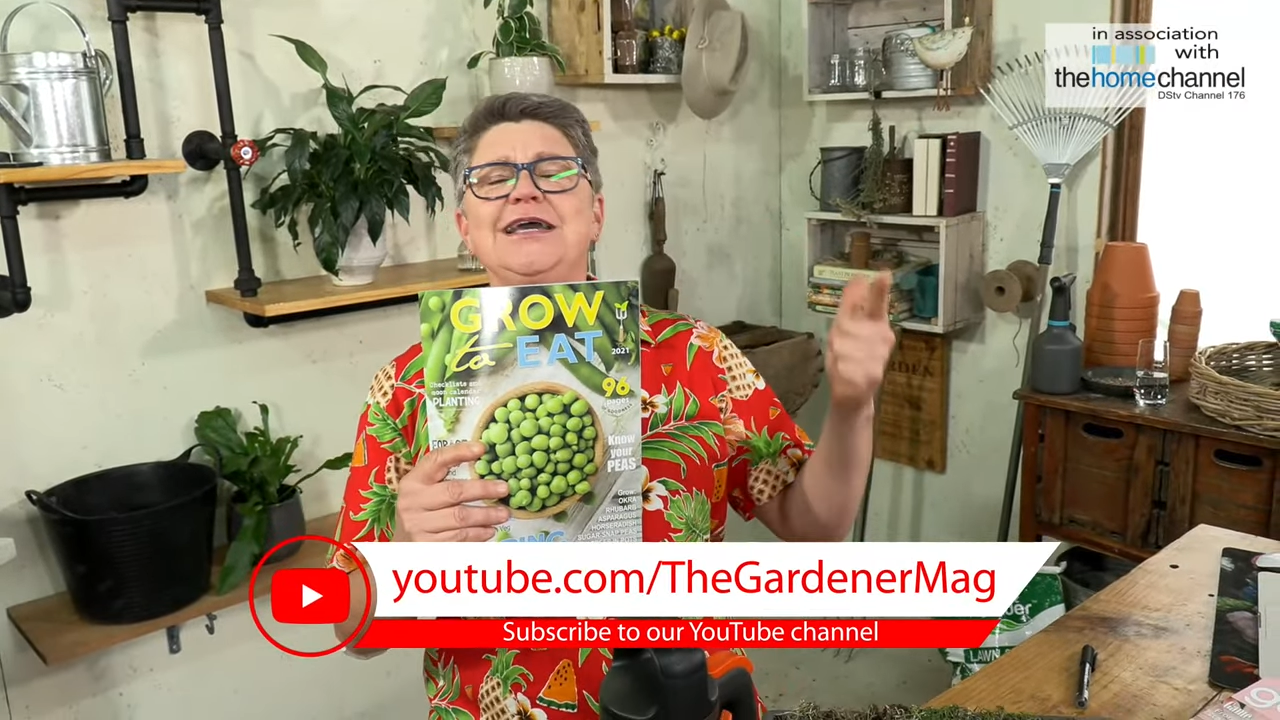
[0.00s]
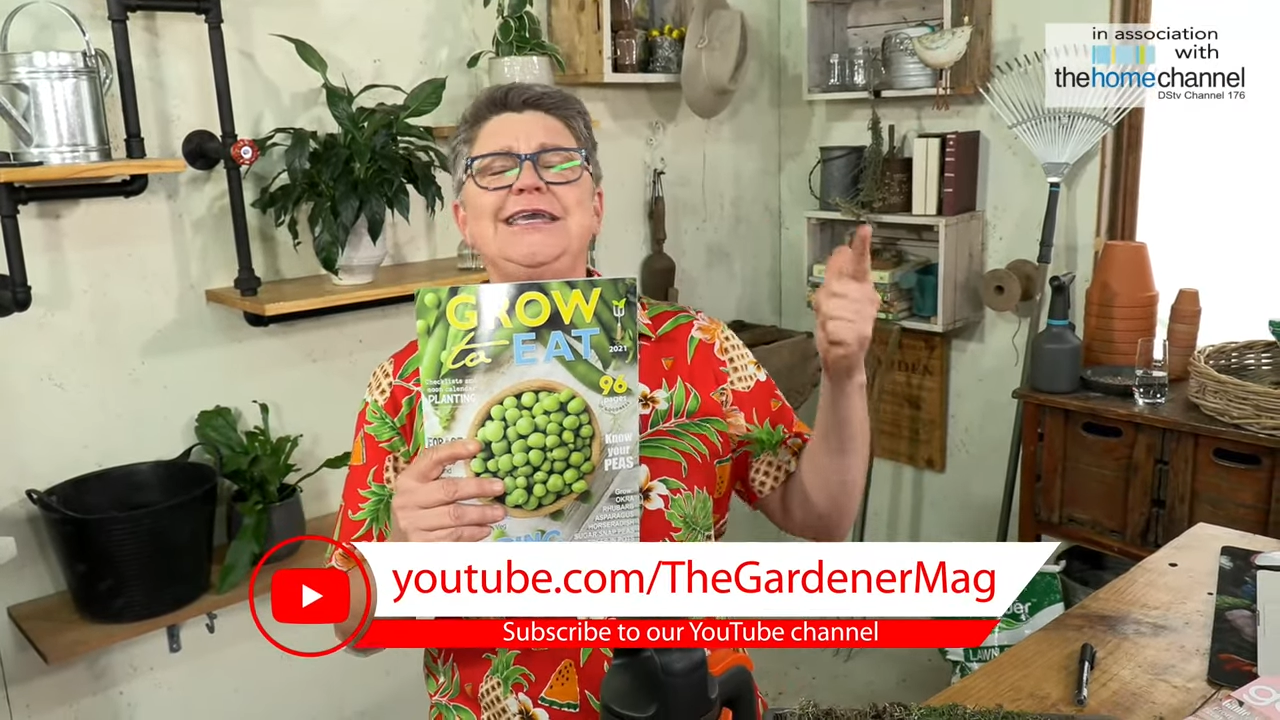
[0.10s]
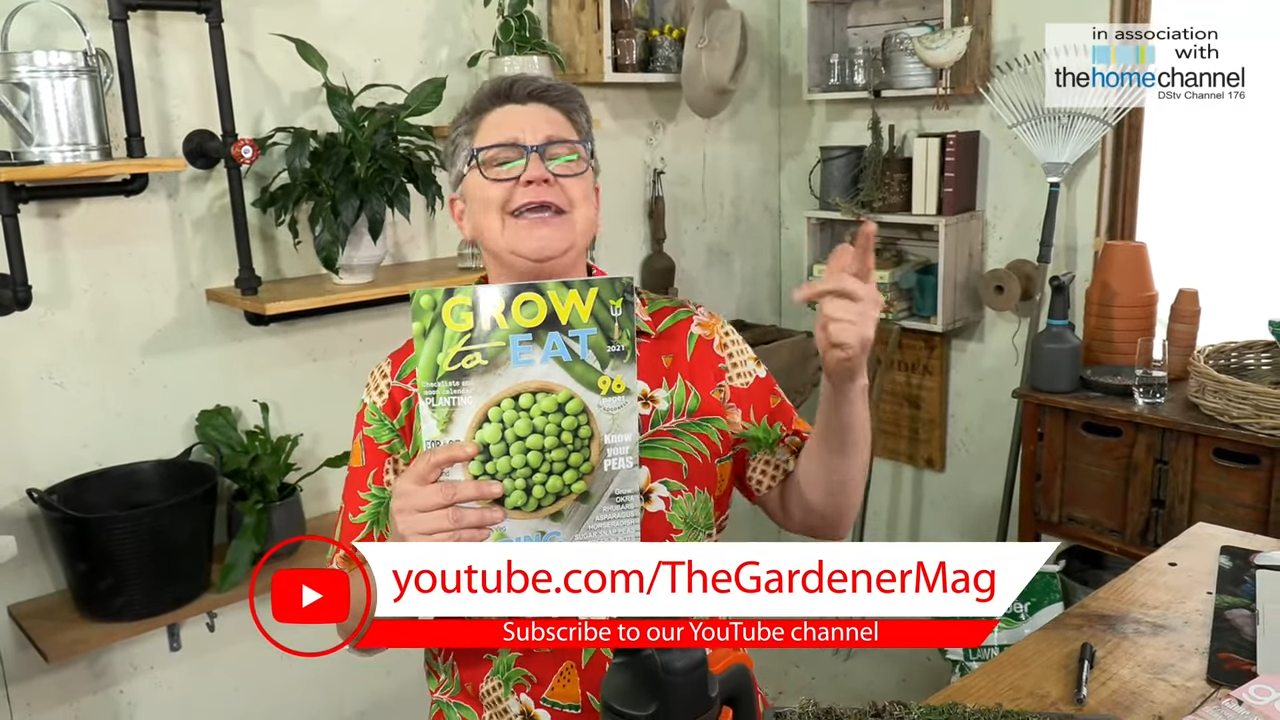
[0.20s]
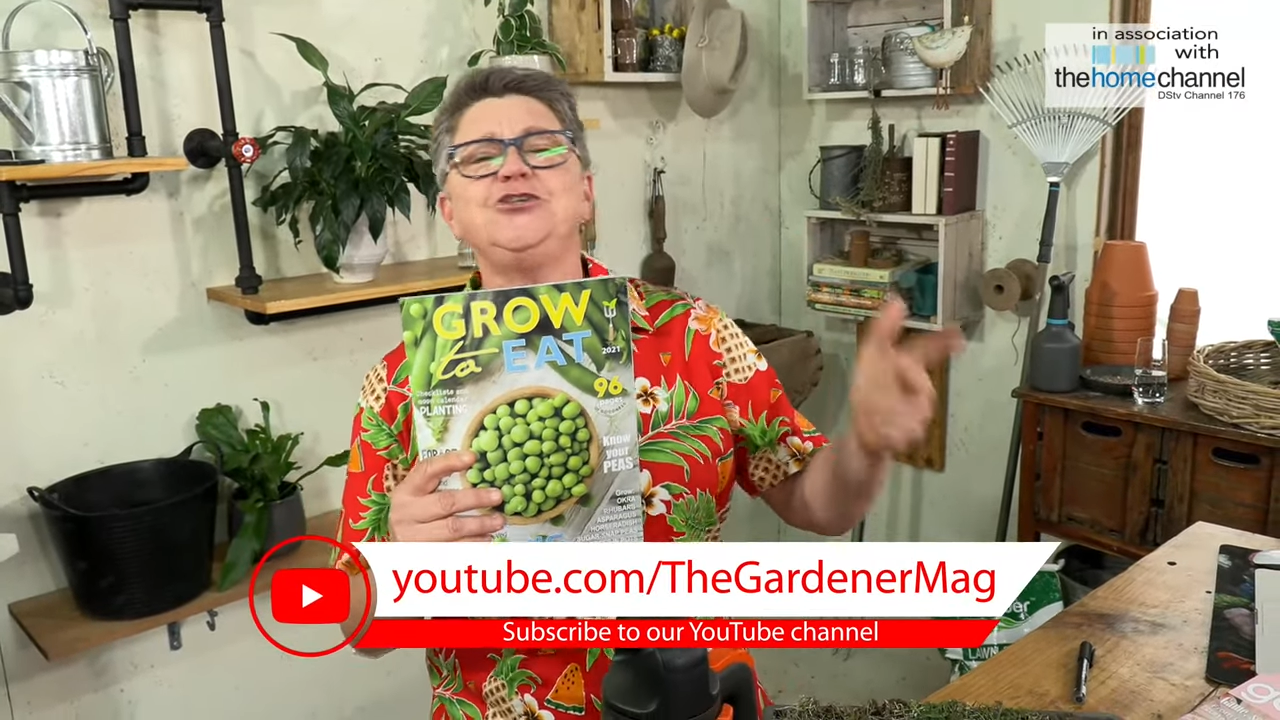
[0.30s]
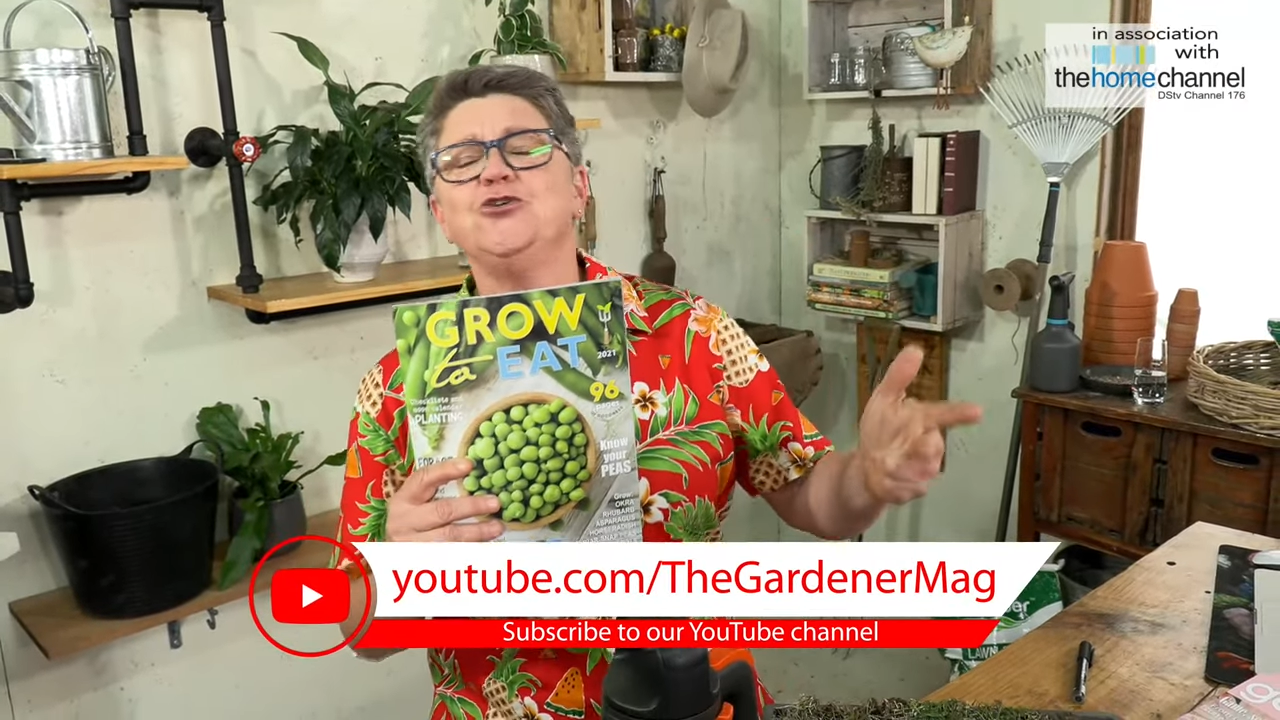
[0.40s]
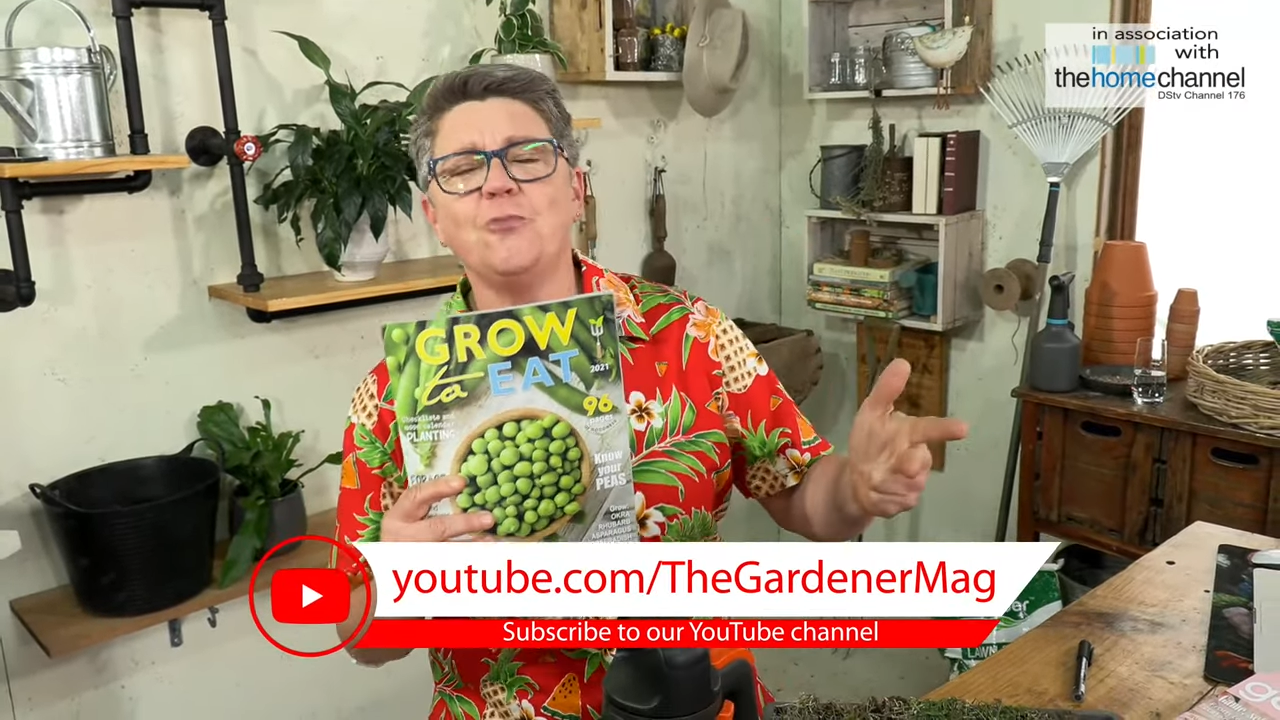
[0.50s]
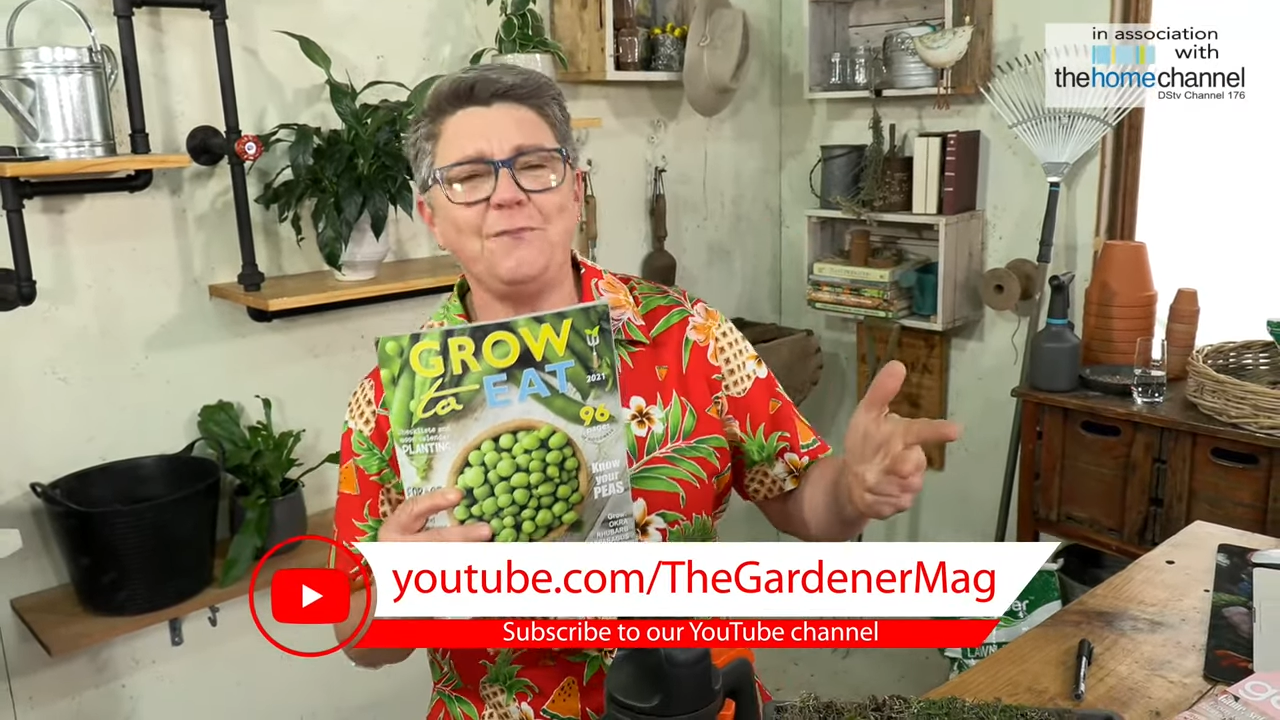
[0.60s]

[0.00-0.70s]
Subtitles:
get your